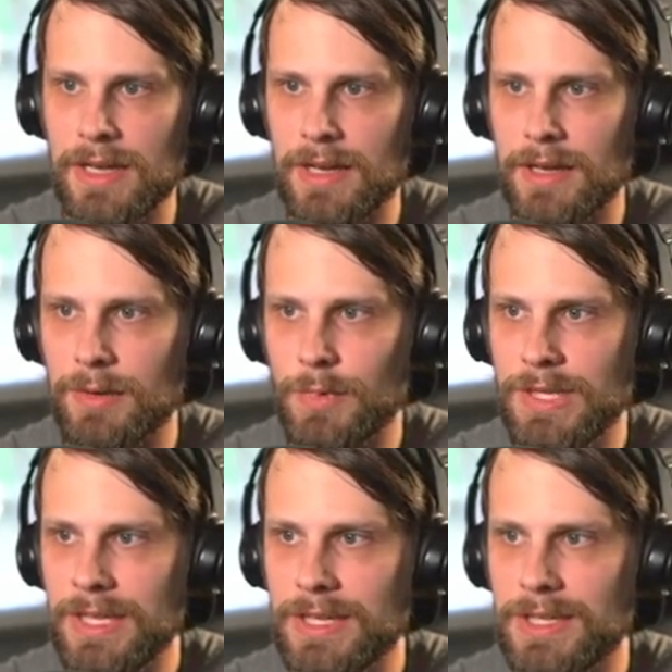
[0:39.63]
We
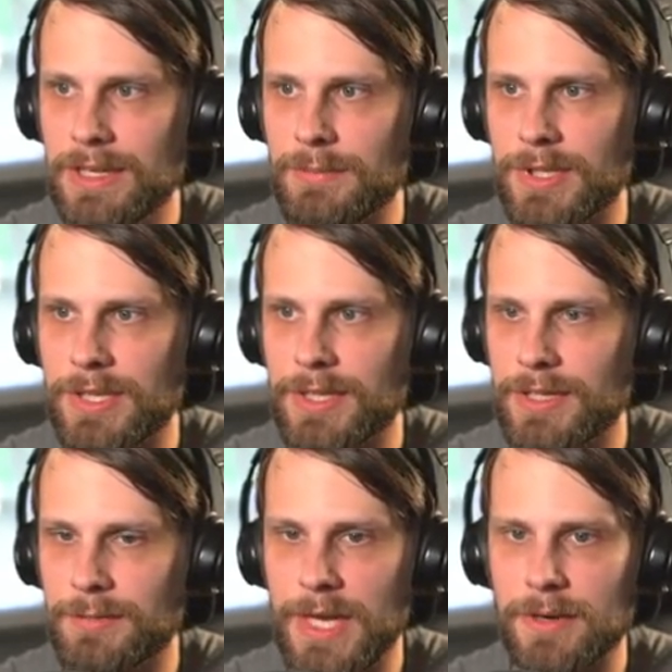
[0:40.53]
can get plenty
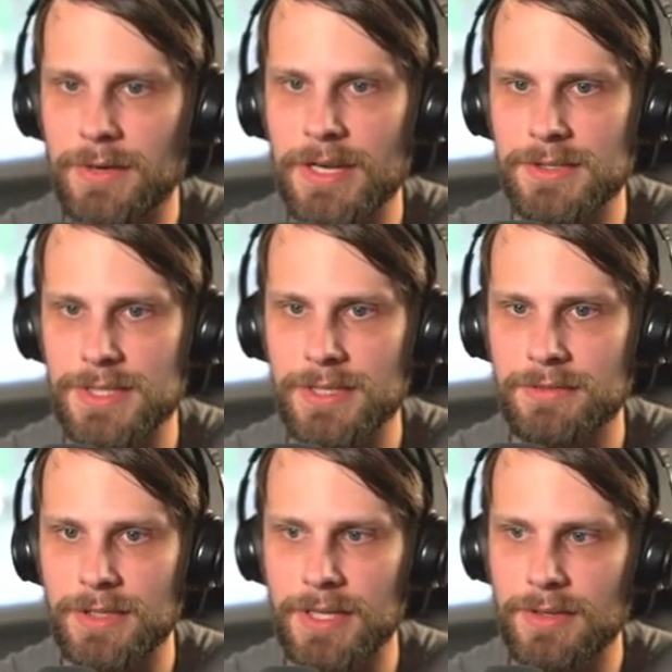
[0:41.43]
of powerhouse stuff
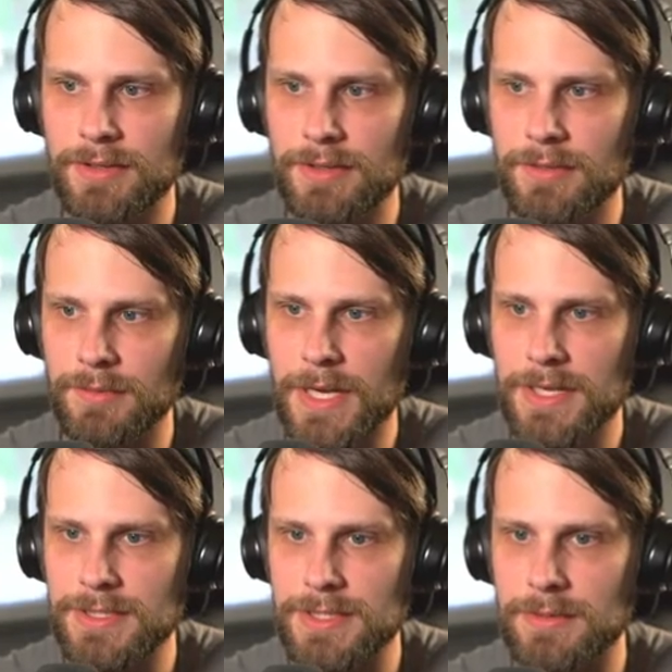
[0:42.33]
later is my
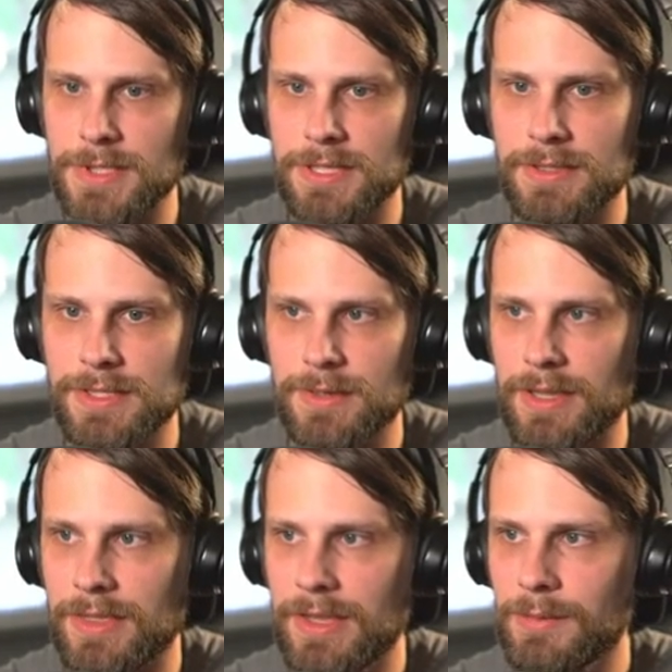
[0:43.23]
assumption, so I
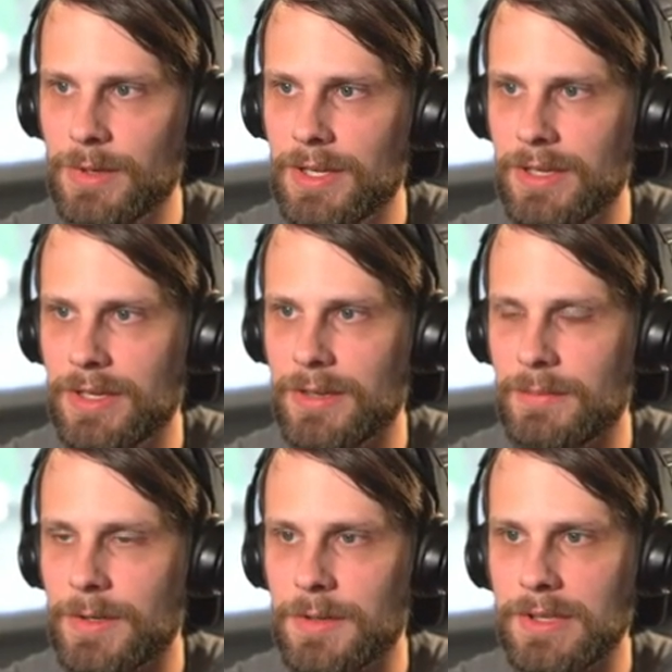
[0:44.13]
think we're going to end up
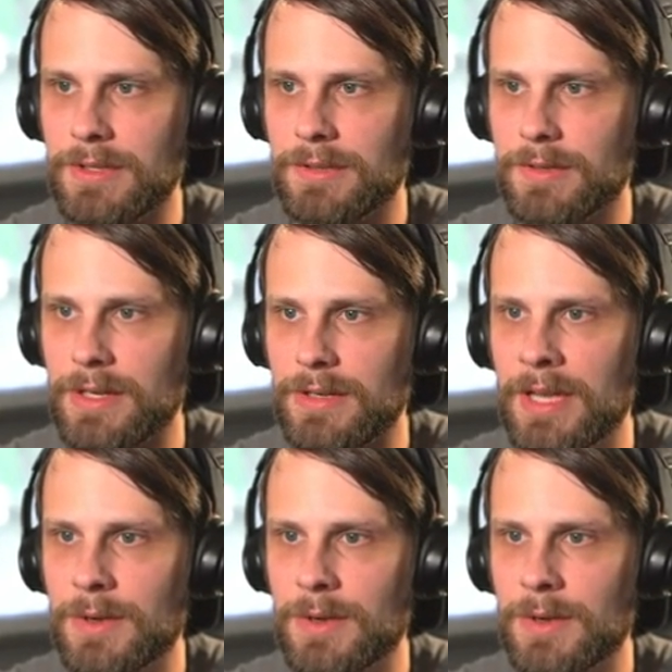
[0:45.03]
going this route.